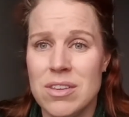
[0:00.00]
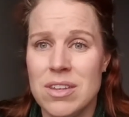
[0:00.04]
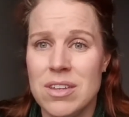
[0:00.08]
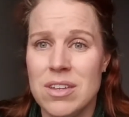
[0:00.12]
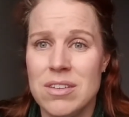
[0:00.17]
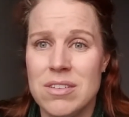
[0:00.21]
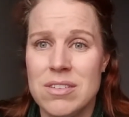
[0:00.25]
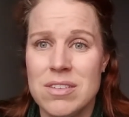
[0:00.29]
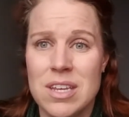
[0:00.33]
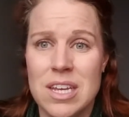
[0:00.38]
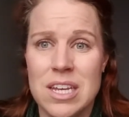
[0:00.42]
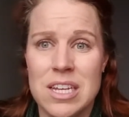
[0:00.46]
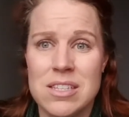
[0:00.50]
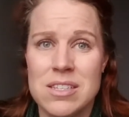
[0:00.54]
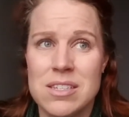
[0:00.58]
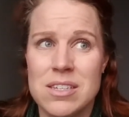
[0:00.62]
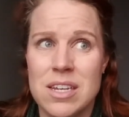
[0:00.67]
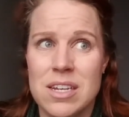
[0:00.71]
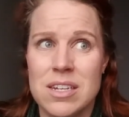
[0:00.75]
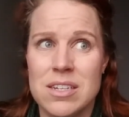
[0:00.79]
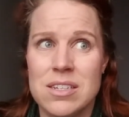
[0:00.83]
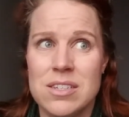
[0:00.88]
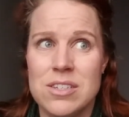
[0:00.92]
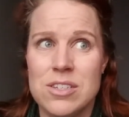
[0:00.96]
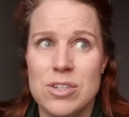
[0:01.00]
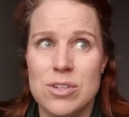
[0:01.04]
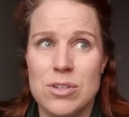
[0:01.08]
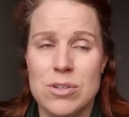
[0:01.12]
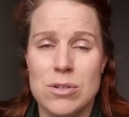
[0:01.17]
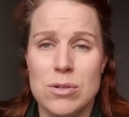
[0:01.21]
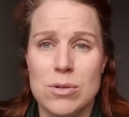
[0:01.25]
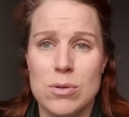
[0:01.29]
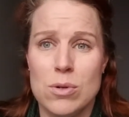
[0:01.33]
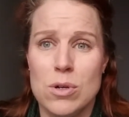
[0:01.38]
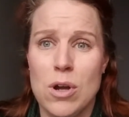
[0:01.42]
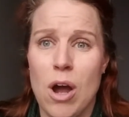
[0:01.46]
these kids get
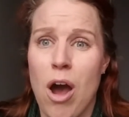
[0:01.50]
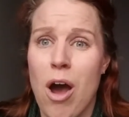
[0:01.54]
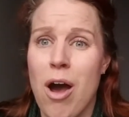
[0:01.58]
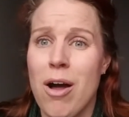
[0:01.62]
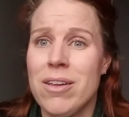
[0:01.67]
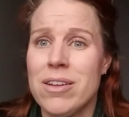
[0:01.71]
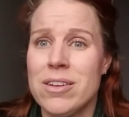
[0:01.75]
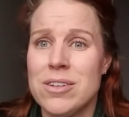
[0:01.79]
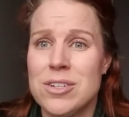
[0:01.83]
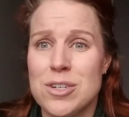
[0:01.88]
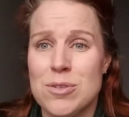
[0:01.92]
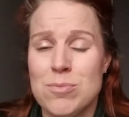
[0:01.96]
to college,